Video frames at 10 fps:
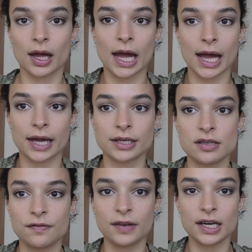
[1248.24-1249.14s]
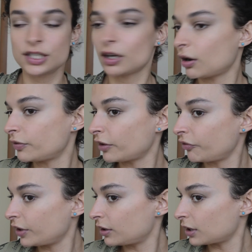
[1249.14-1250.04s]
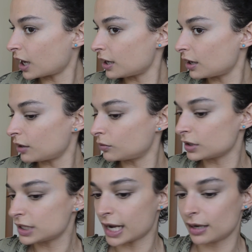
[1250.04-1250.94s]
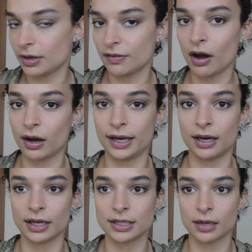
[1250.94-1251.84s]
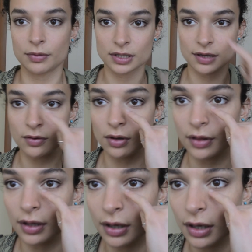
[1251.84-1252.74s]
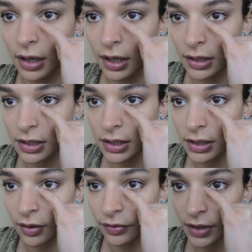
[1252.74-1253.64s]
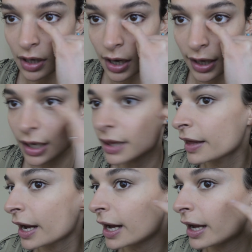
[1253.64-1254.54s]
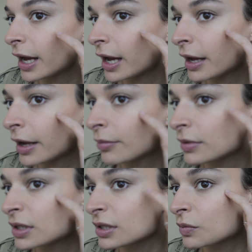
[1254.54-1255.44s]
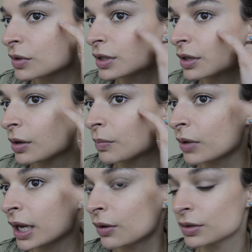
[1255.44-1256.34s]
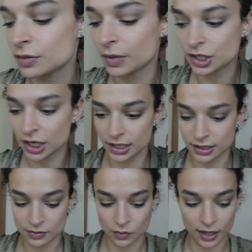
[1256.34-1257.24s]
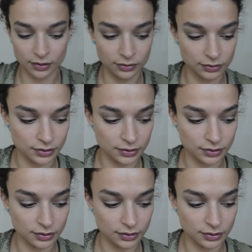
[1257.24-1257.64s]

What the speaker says: And to finish it off, I feel like I want to add a bit of highlighter because I've got the soft highlight there. Just want to bring it onto my cheeks as well.